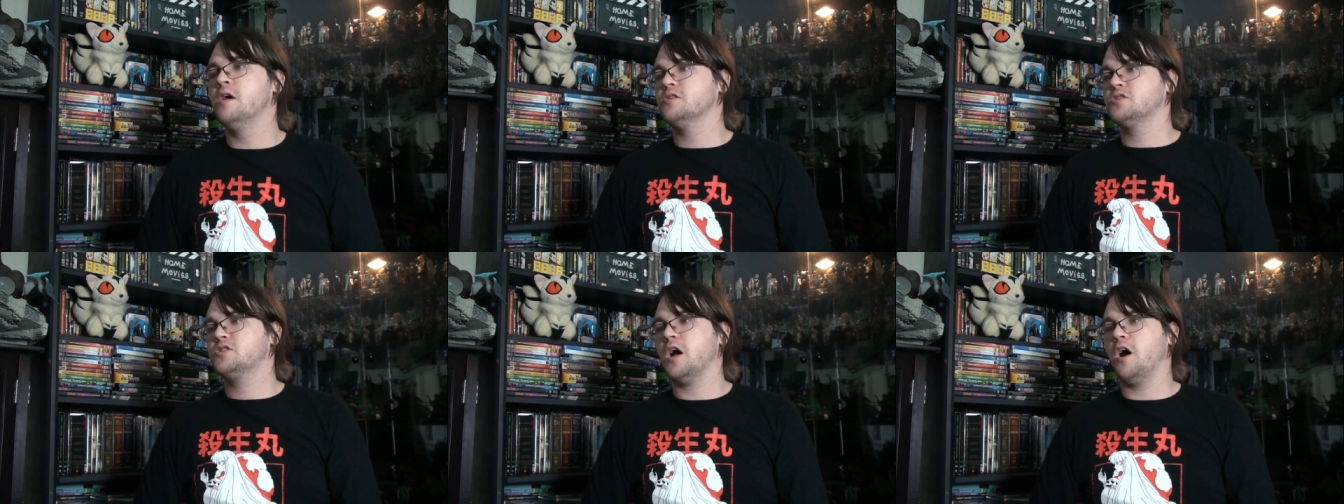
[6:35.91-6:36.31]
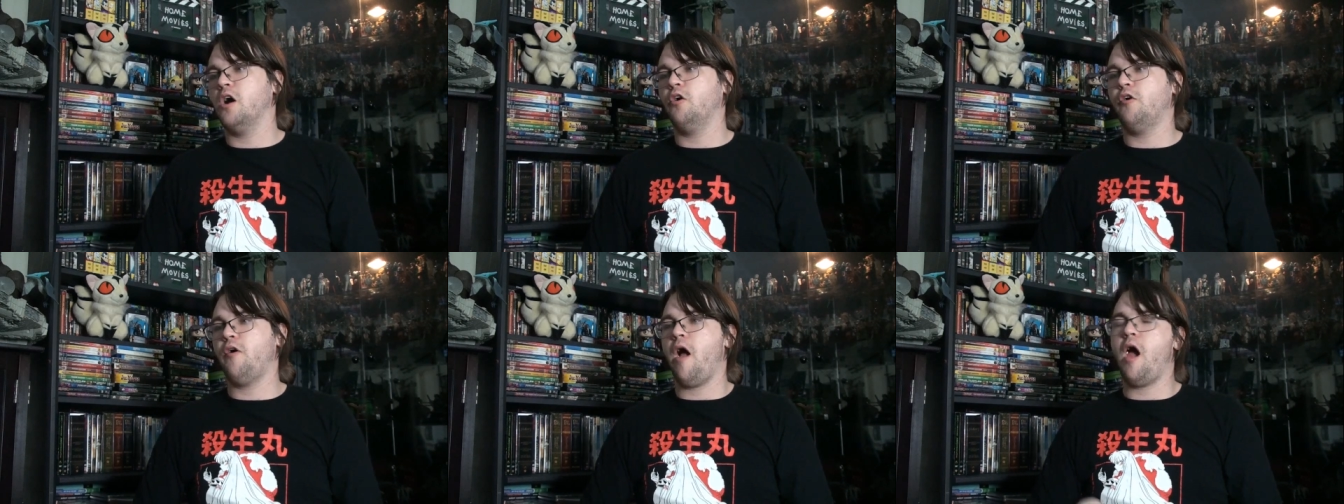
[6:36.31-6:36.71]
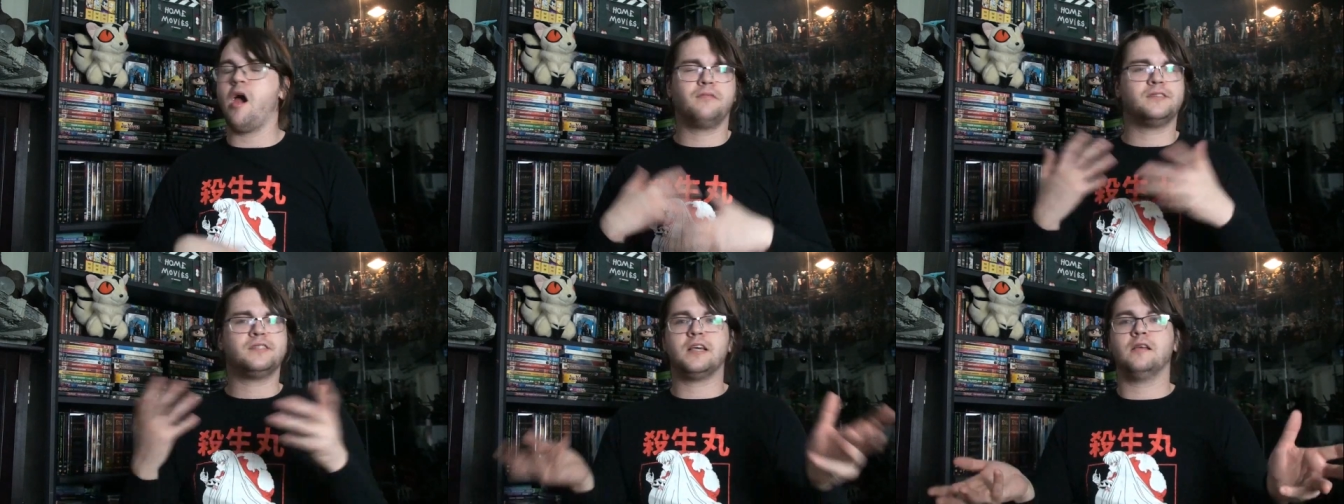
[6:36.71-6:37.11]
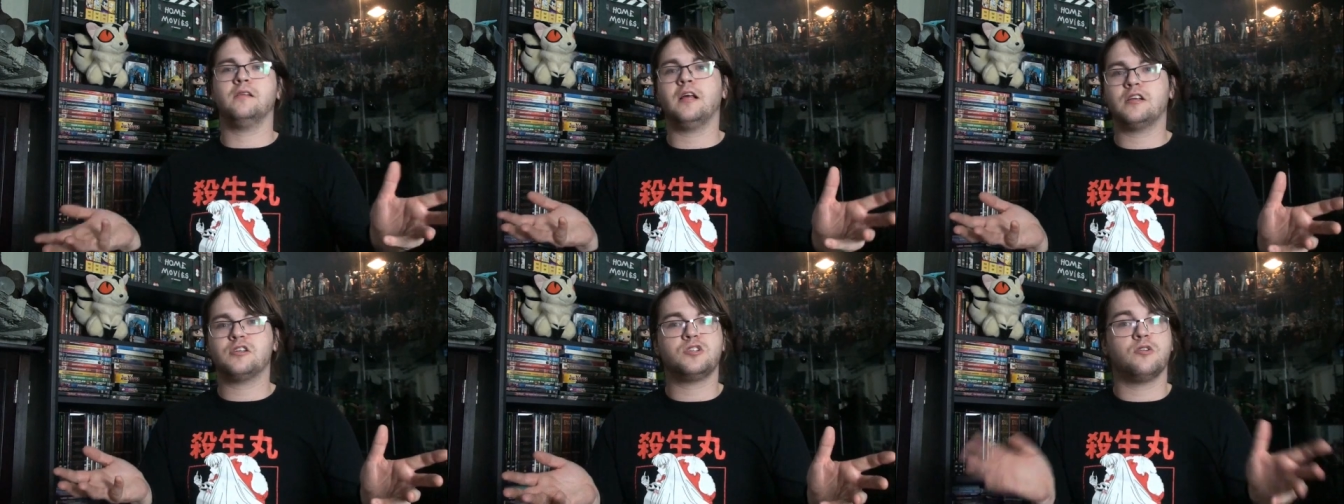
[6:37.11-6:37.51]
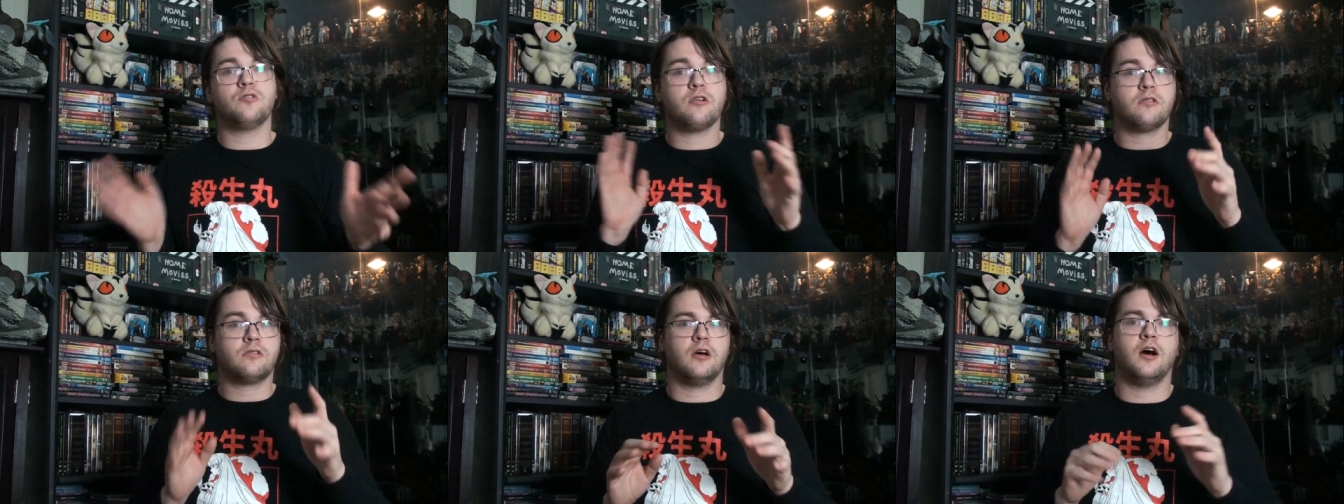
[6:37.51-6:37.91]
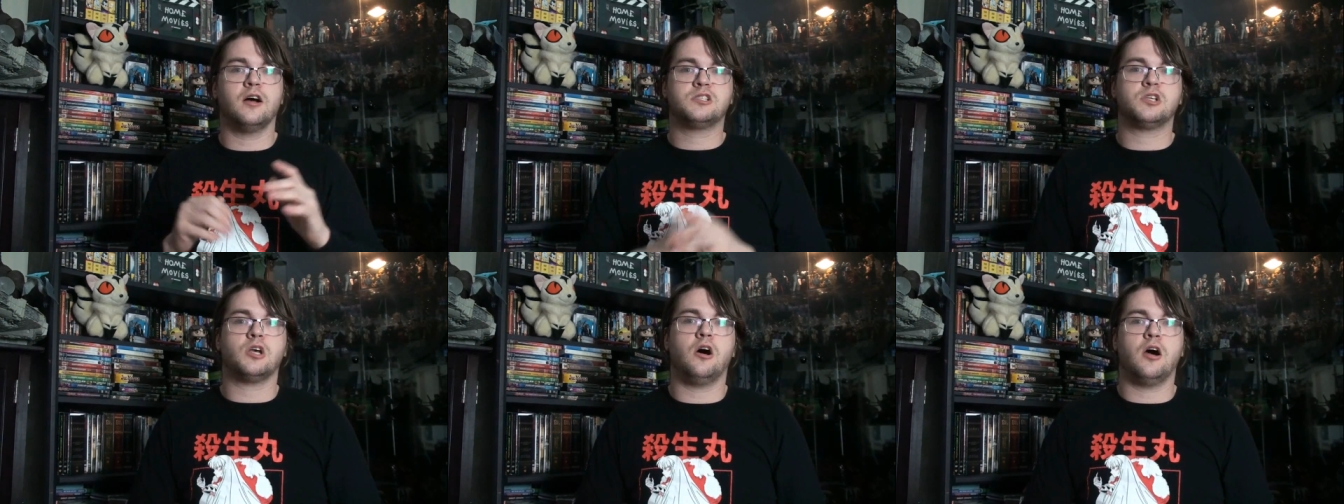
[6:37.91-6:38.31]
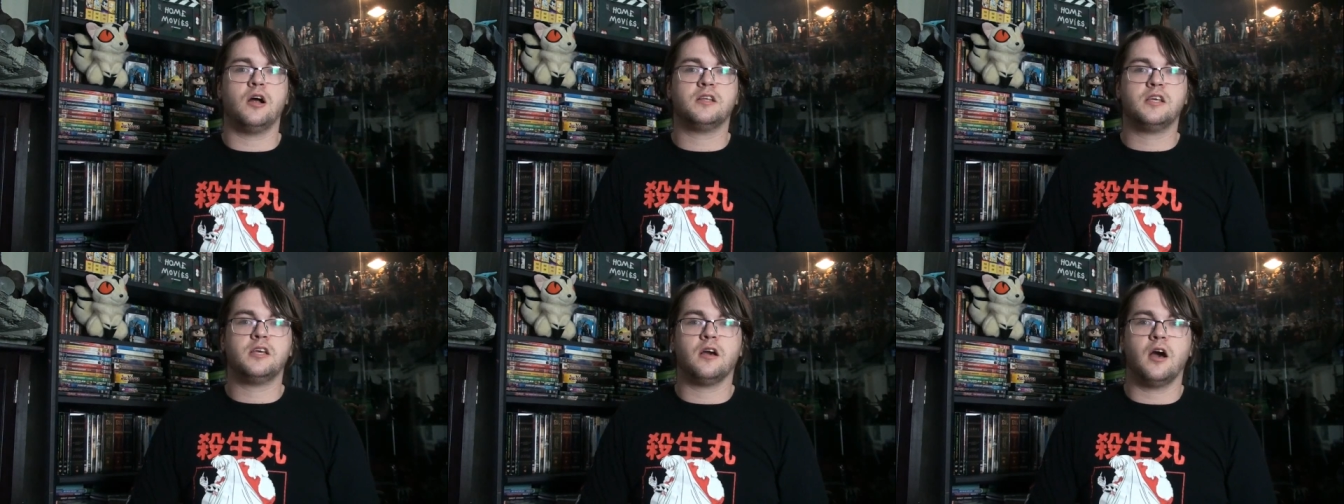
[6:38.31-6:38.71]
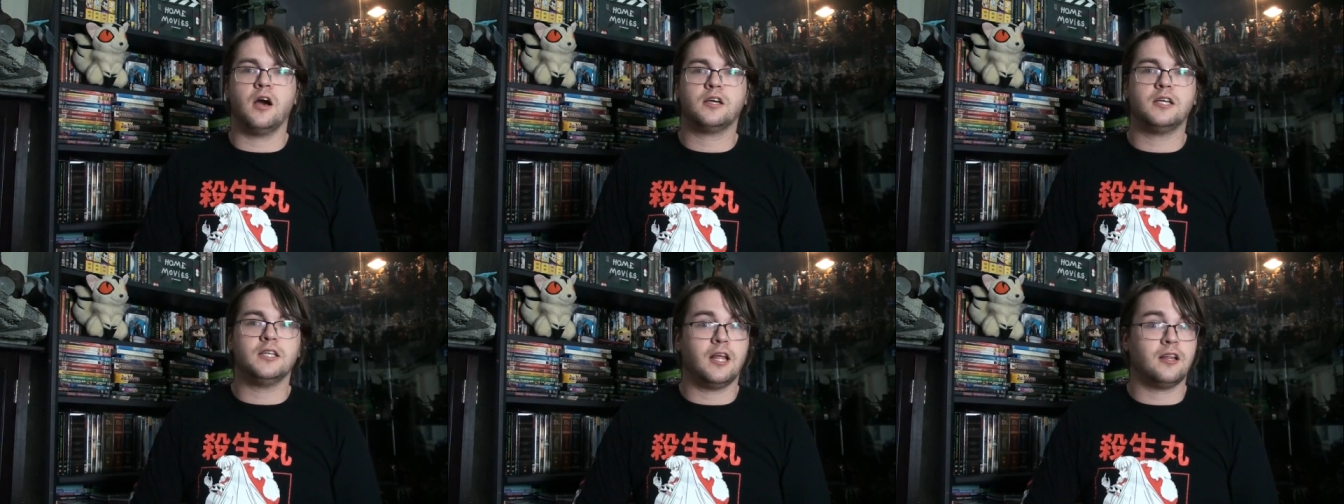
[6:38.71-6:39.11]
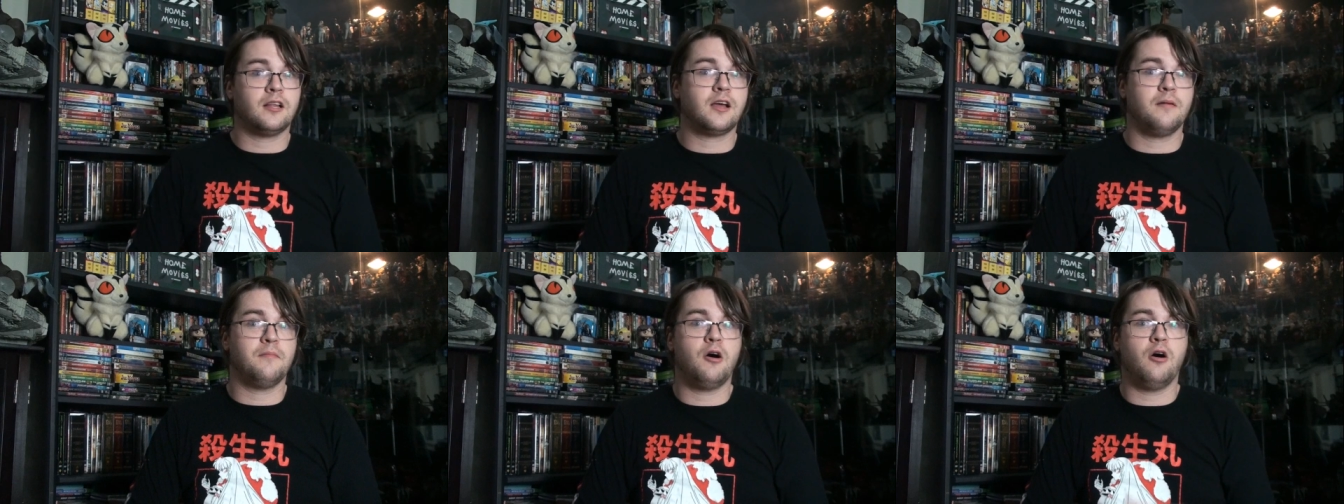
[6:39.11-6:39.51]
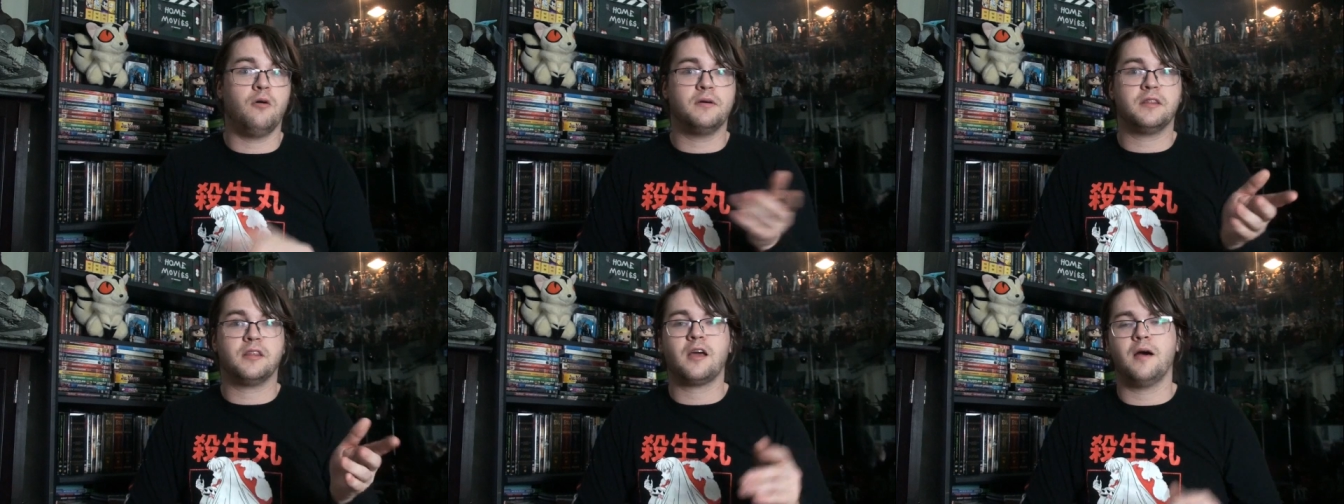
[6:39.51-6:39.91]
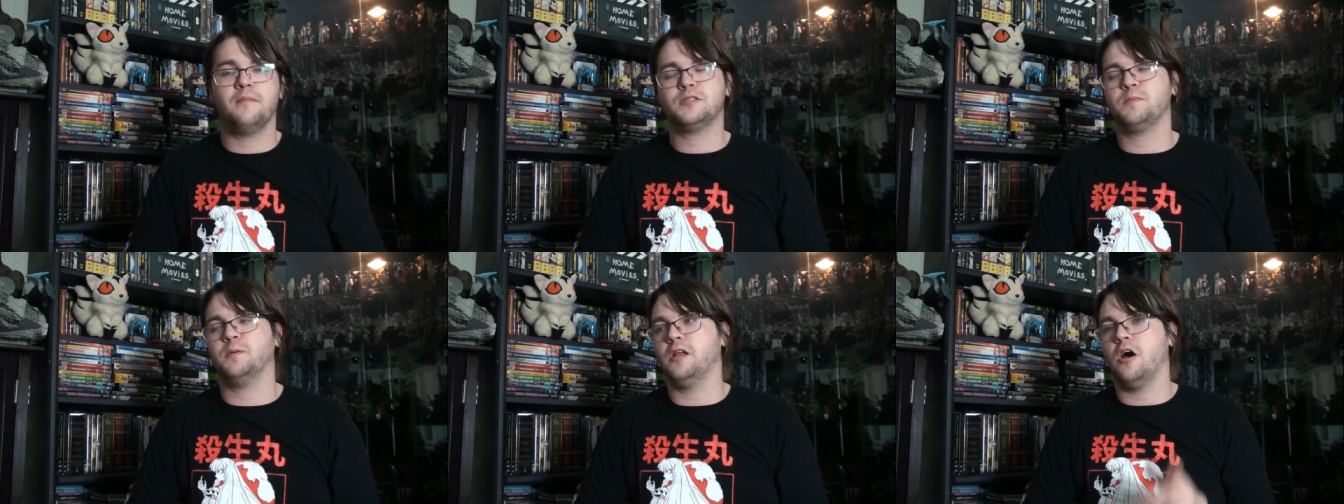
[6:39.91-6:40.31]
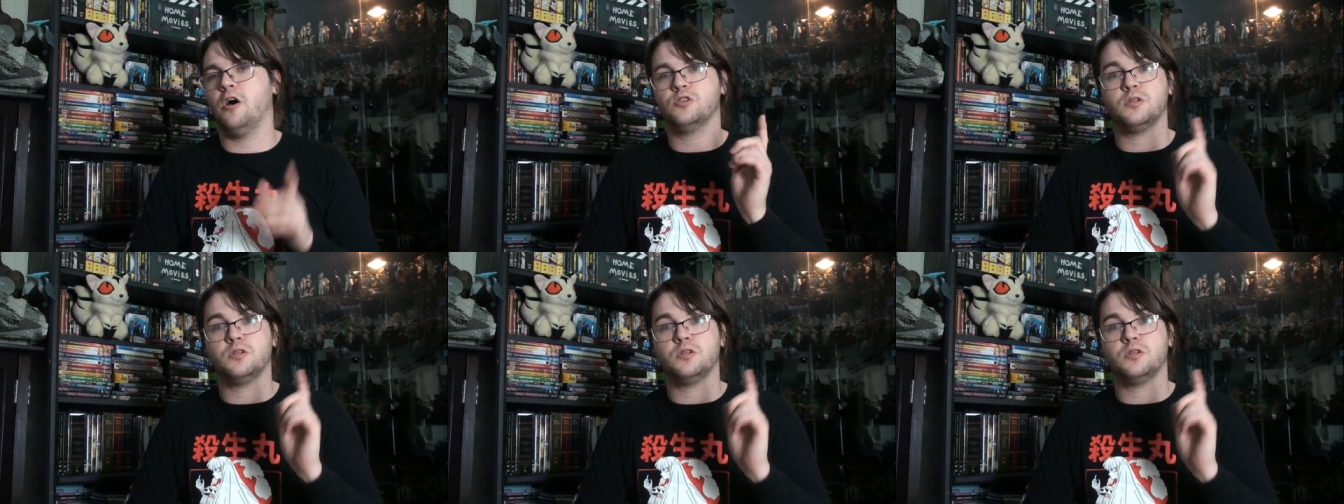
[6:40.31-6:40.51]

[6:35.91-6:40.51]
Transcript: So, obviously, let us know your thoughts on uh, Kilala Come Home in the comments below.